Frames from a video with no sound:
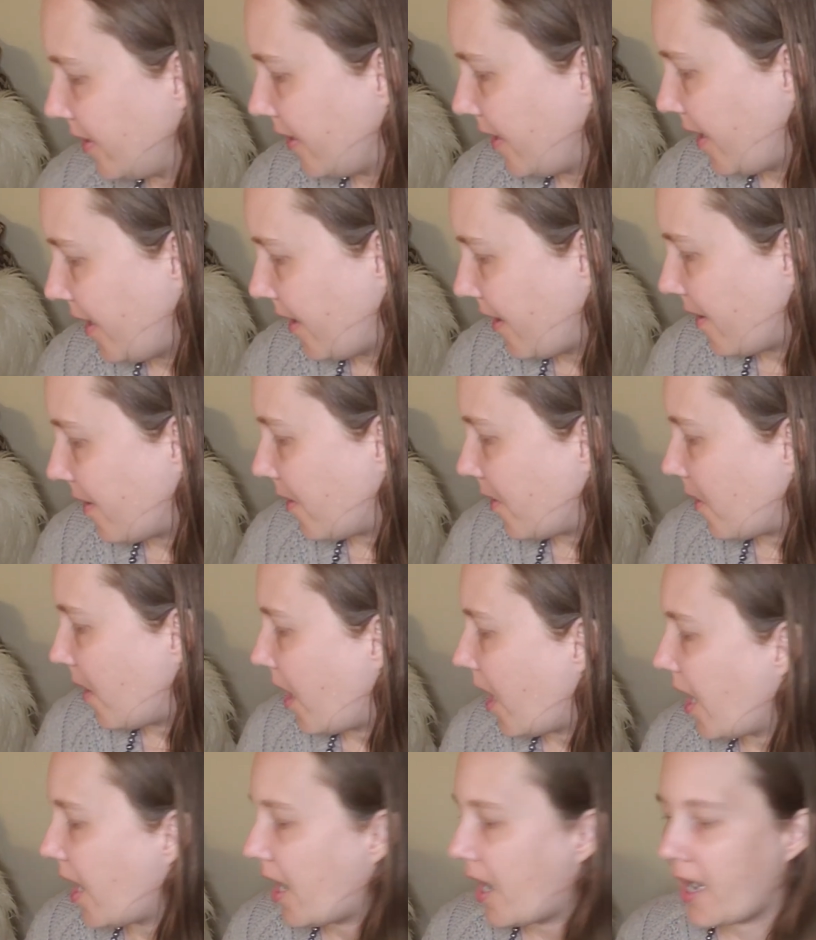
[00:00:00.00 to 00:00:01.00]
Now,
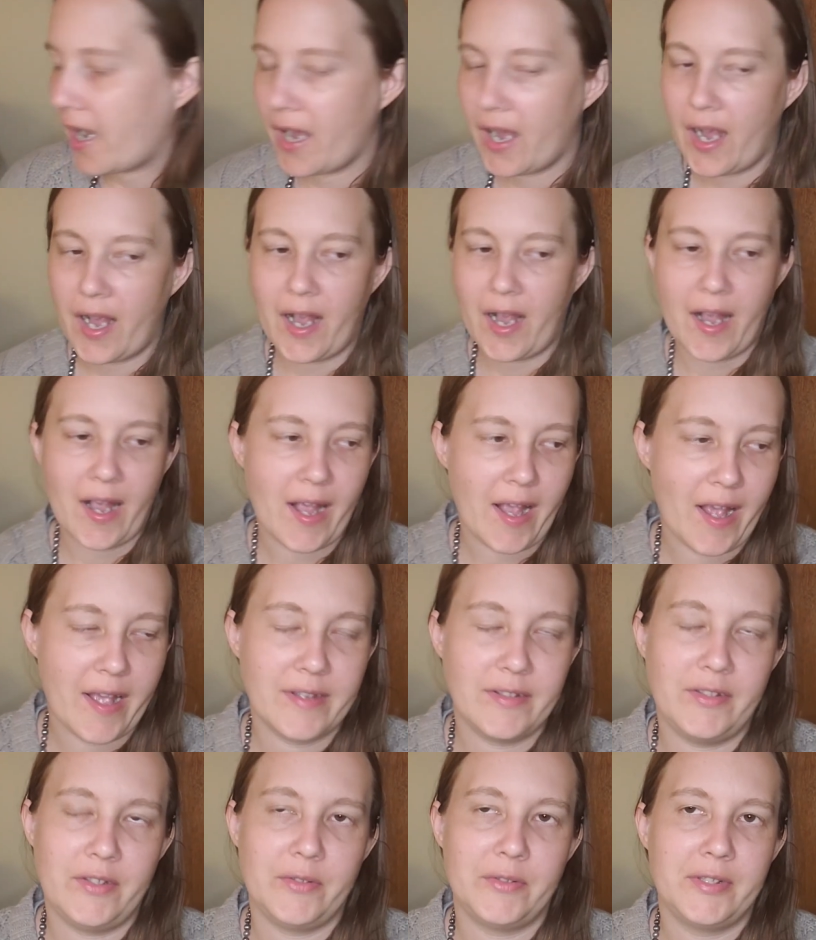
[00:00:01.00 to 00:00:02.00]

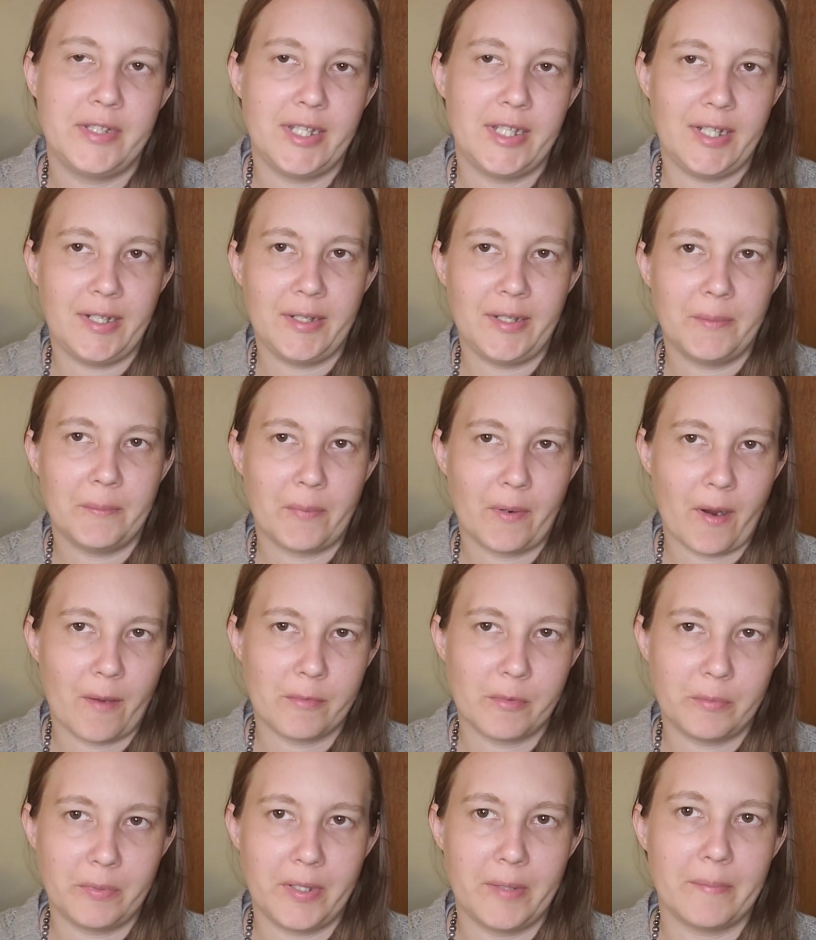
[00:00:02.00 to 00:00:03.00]
as you've seen
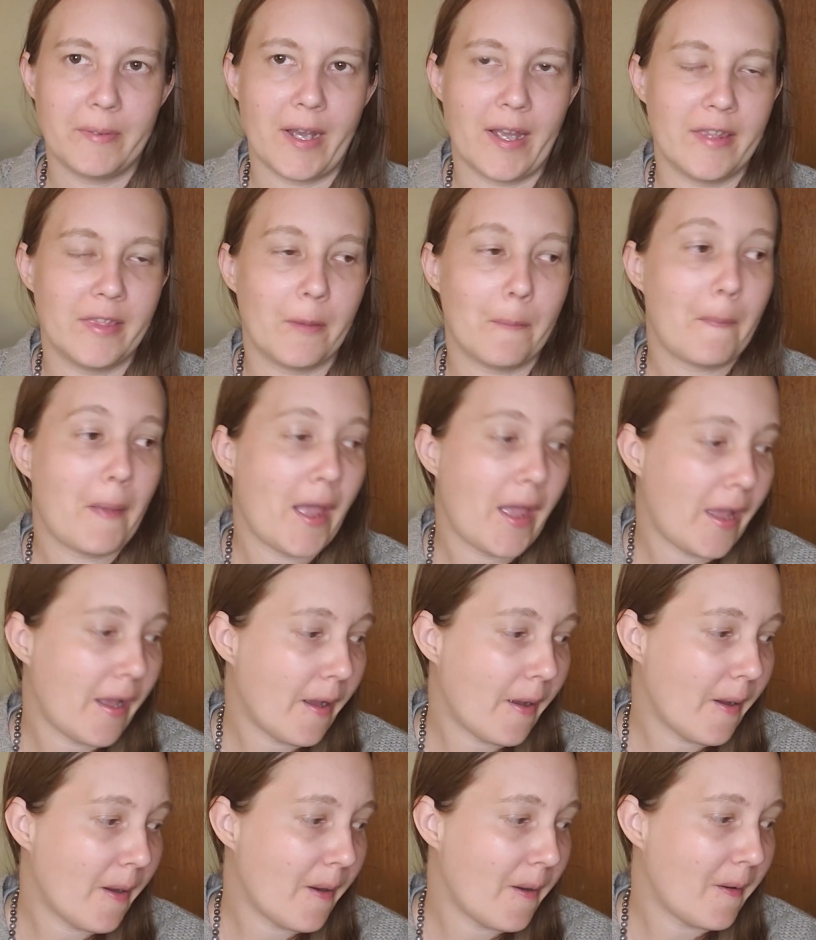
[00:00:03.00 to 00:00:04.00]
probably by the
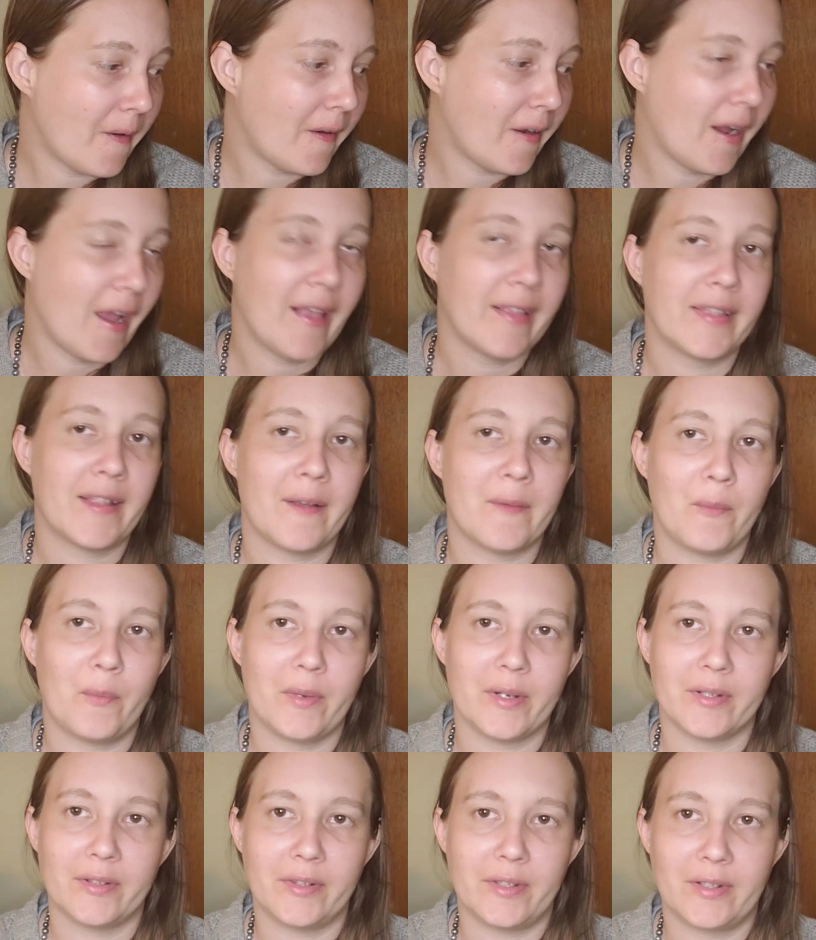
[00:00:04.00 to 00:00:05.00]
pear and that
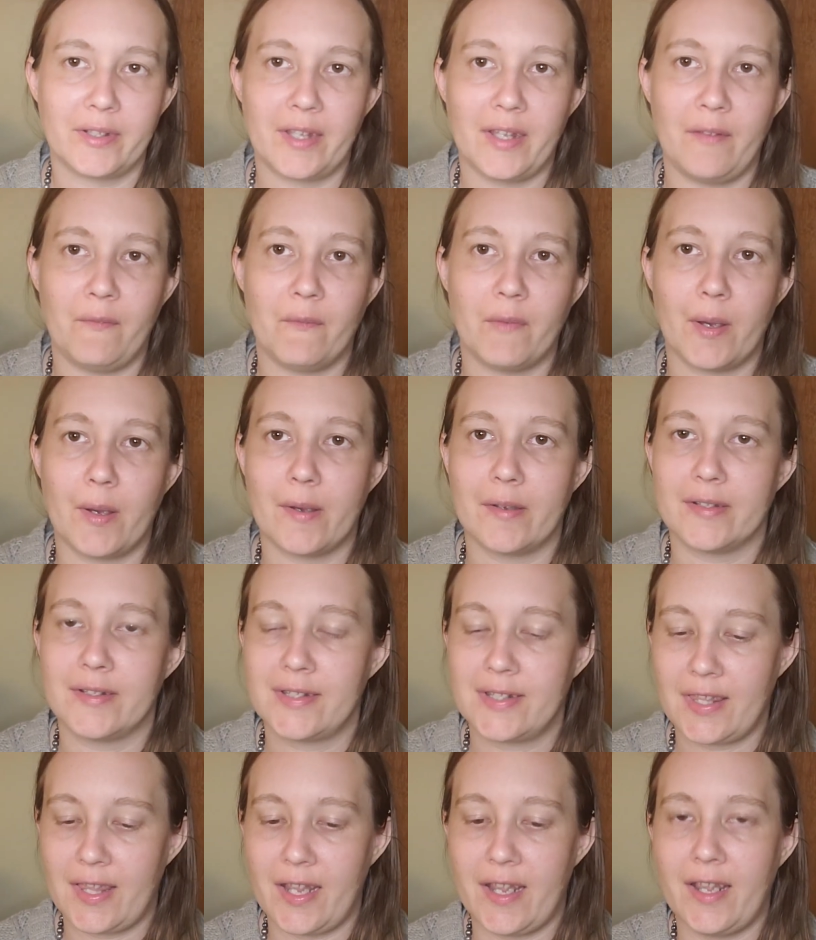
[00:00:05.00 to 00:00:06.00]
weird looking
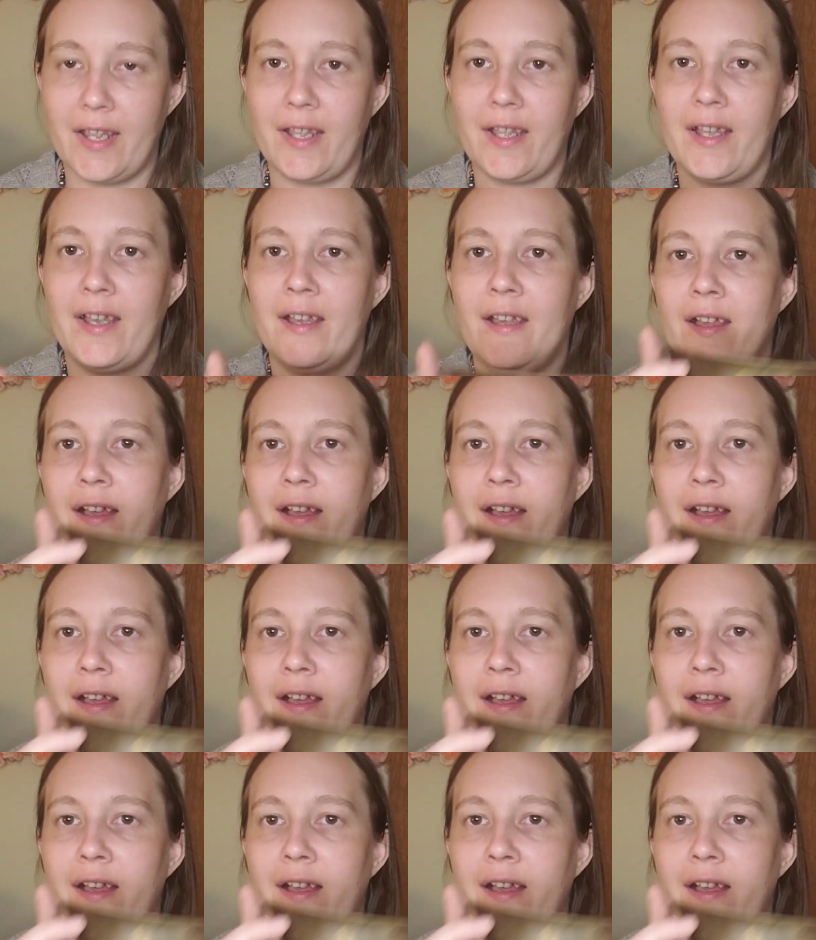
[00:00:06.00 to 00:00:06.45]
vase thing,